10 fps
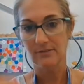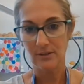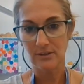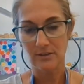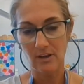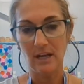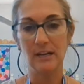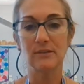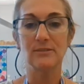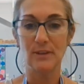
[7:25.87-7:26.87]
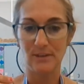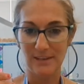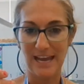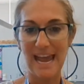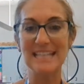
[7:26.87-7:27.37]

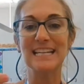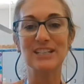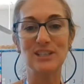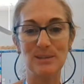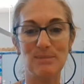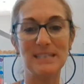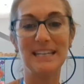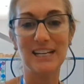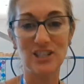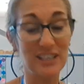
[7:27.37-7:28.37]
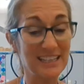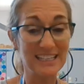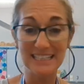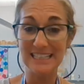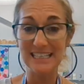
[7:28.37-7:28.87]
A section, the B section, and
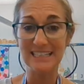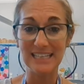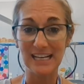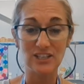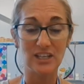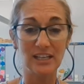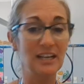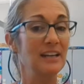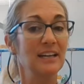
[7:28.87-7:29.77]
the C section,